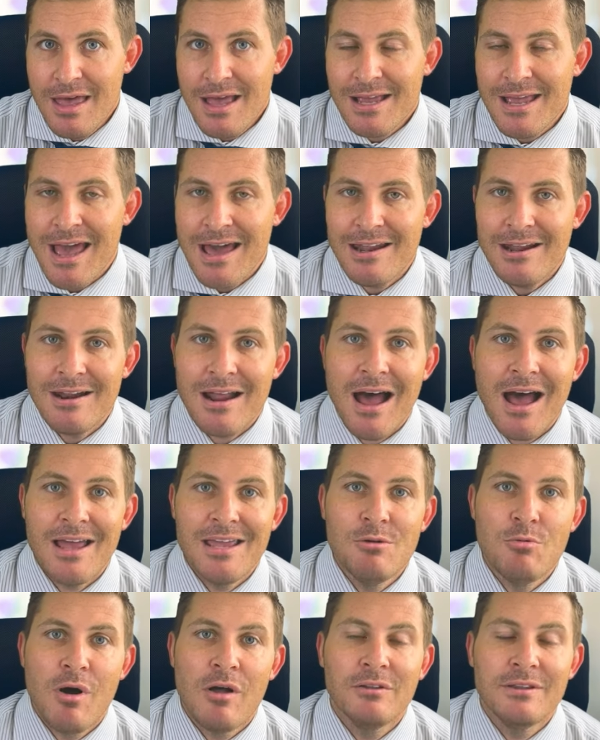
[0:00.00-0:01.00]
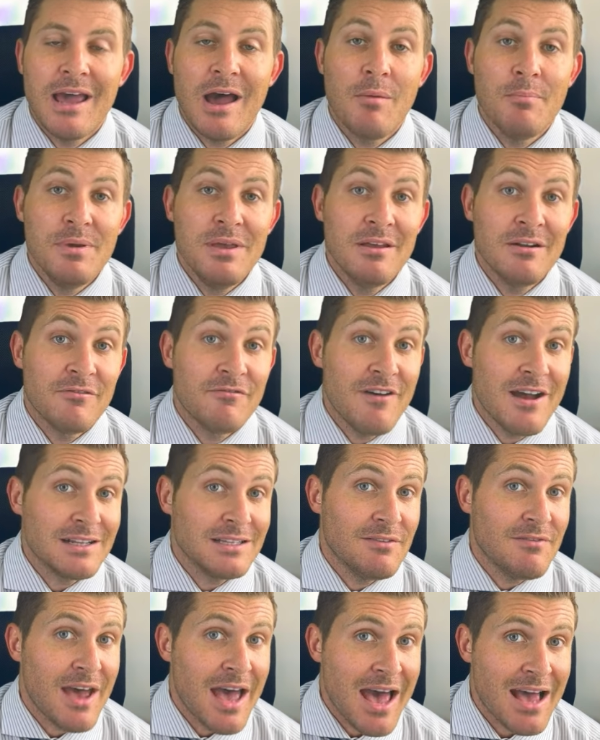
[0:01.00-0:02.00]
Can an I U L now be an
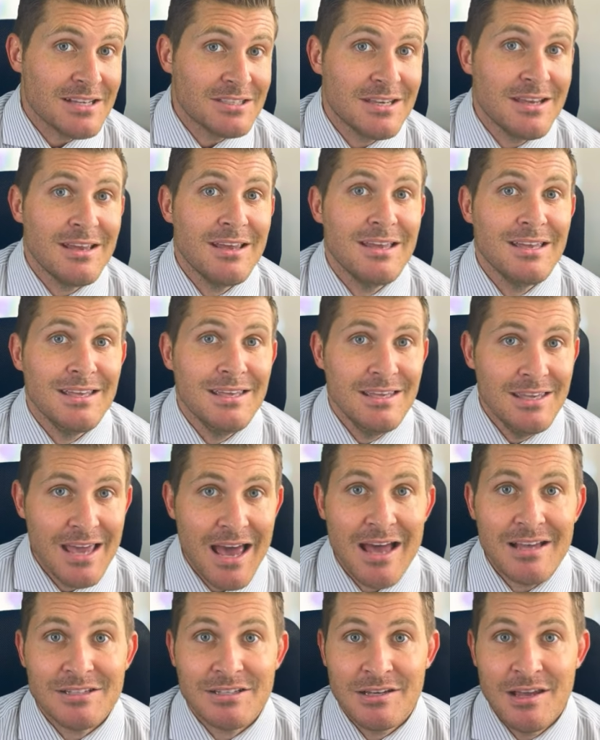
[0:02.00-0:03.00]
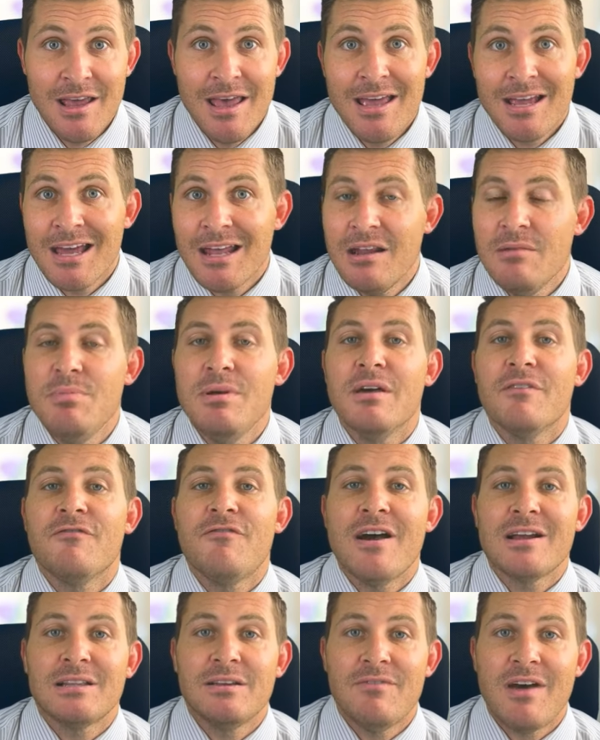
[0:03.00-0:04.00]
effective asset? Yes. Can it be an
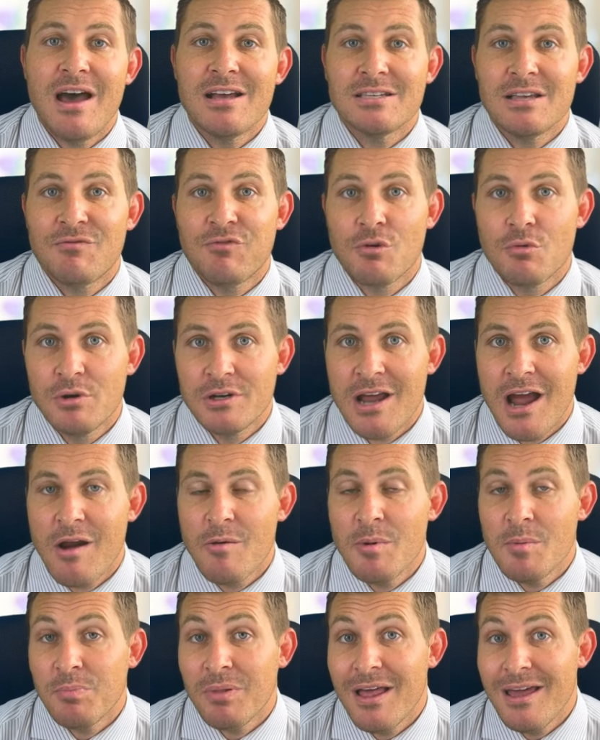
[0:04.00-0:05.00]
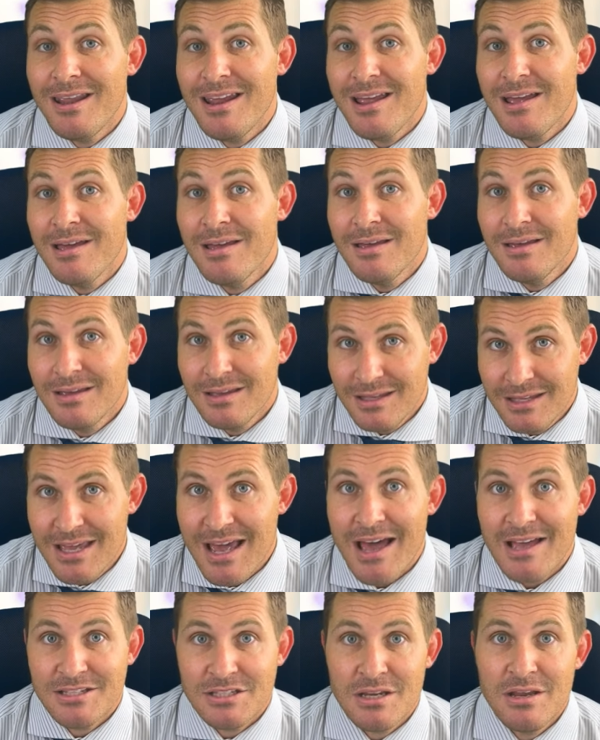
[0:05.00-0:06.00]
effective asset for retirement planning?
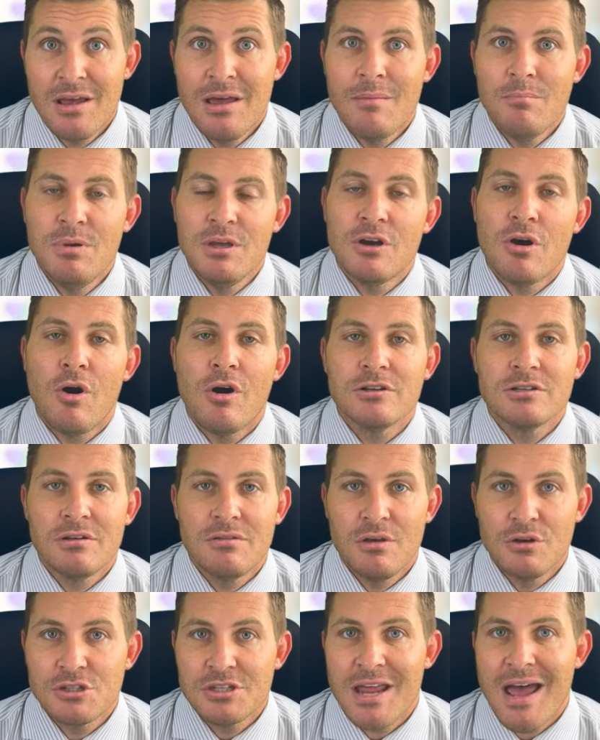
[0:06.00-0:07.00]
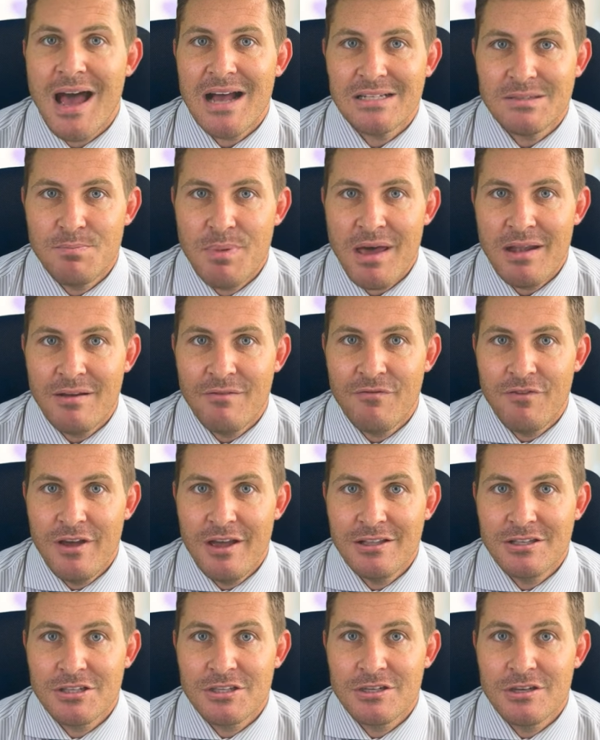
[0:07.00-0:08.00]
Yes. Because of those tax
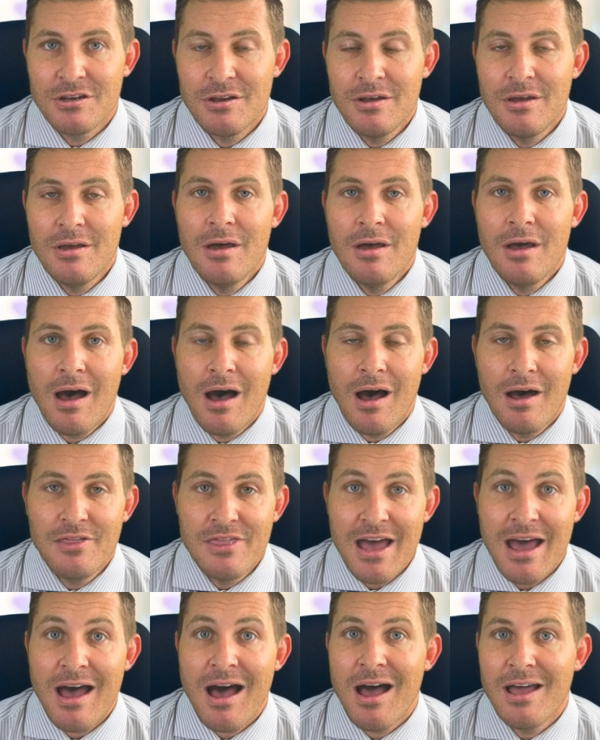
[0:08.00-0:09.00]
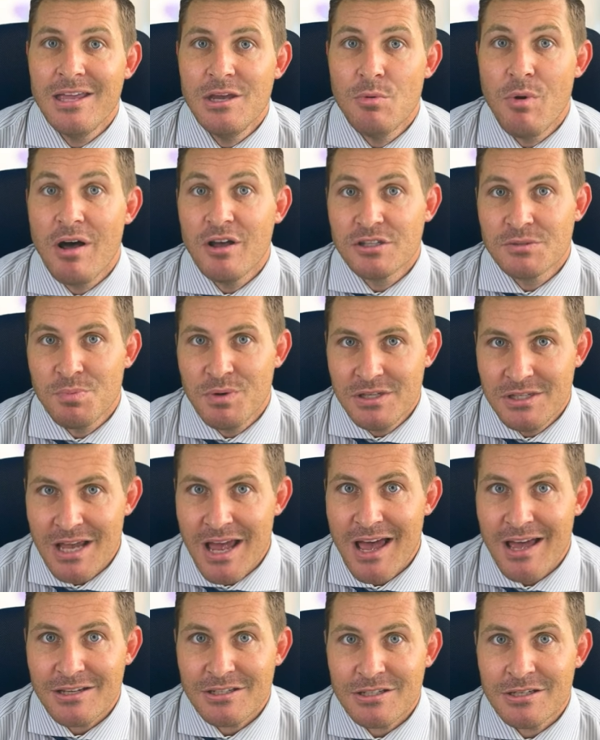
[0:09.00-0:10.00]
benefits uh, that I U Ls
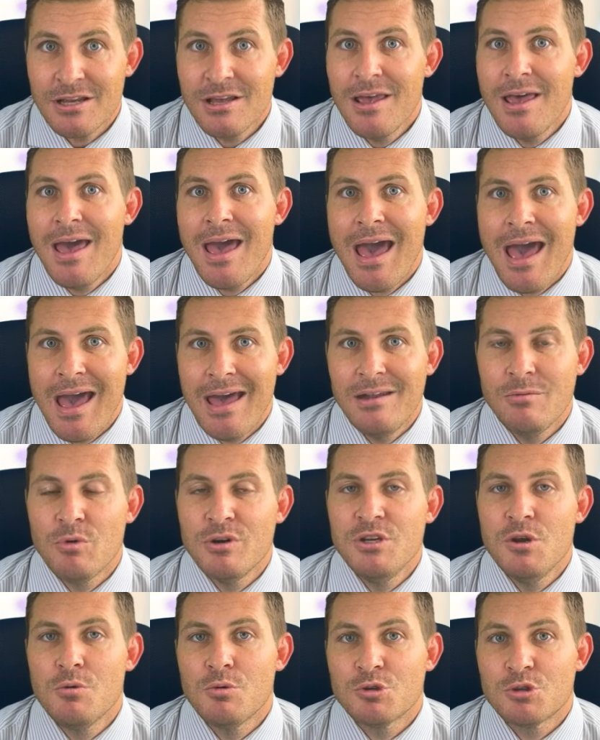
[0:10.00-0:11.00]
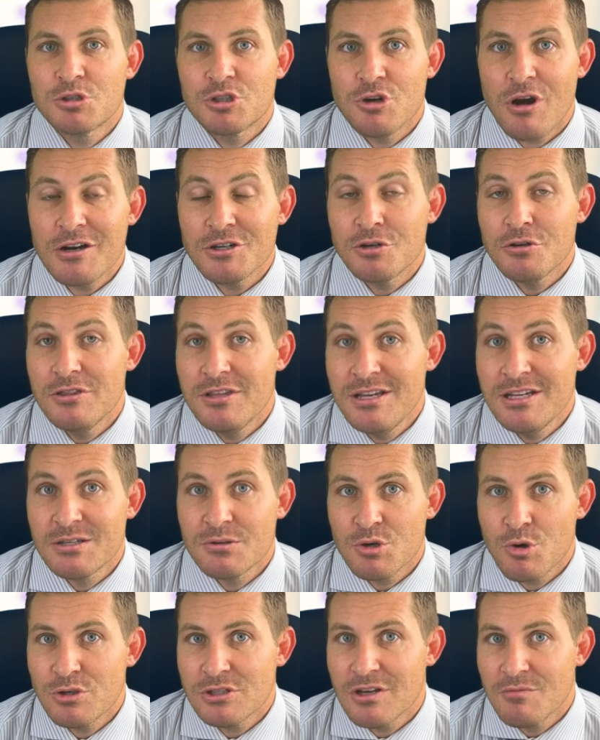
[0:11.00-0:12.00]
possess. And when you structure
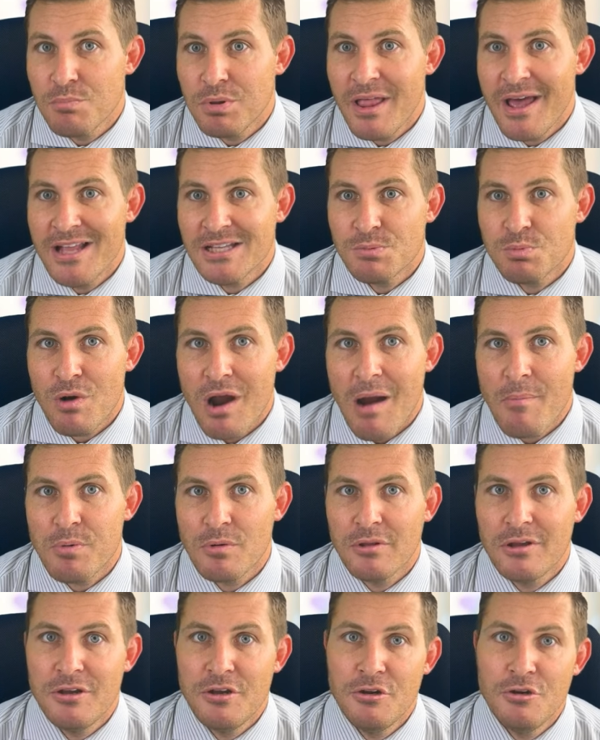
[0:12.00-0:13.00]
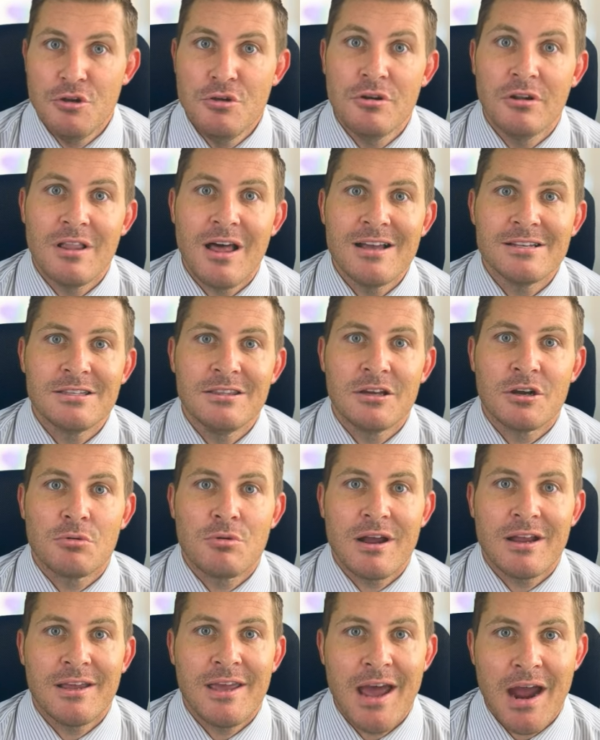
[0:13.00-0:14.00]
these sorts of plans properly, you're utilizing the
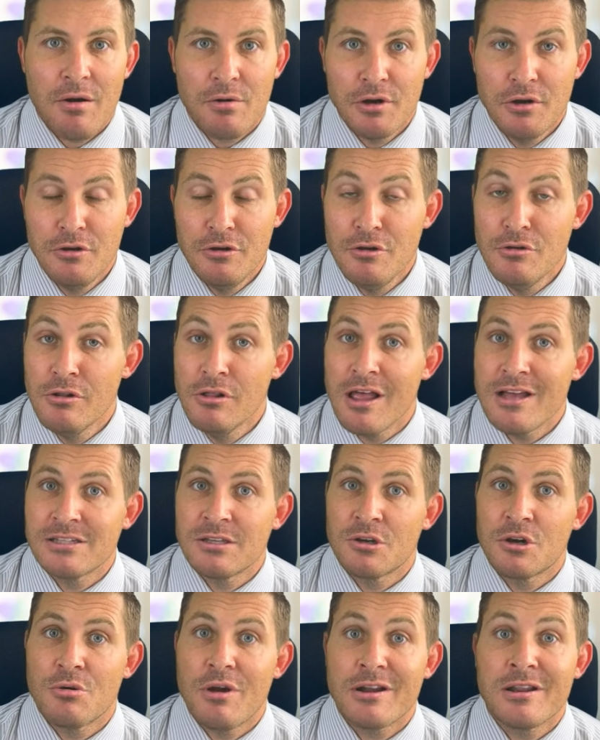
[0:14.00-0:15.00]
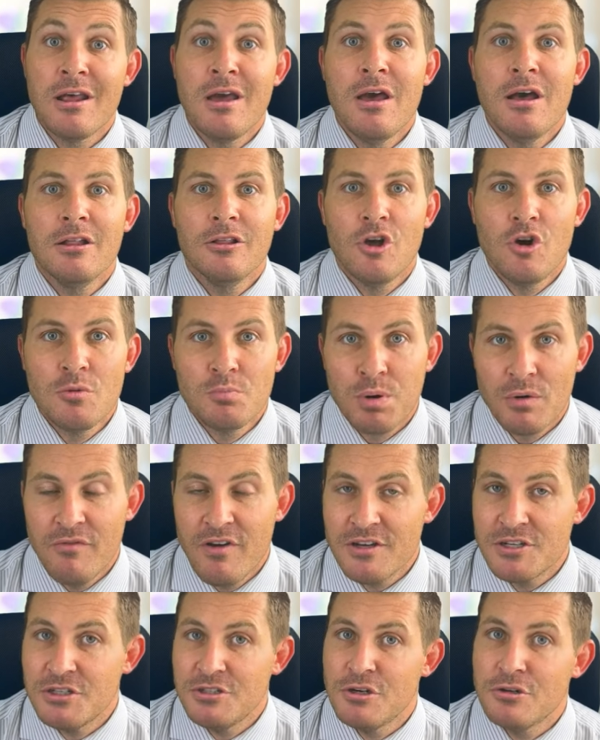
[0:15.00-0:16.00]
correct carrier, you're utilizing the correct loan
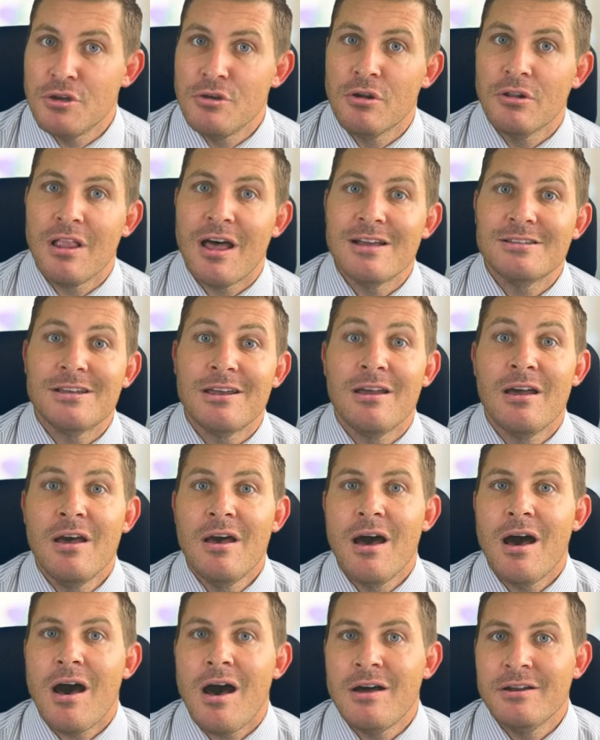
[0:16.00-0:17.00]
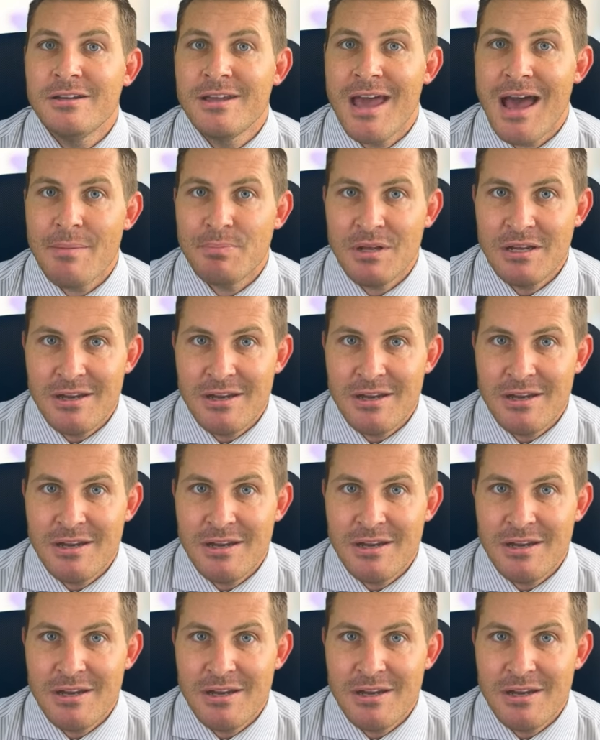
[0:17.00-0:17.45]
provisions, you're utilizing uncapped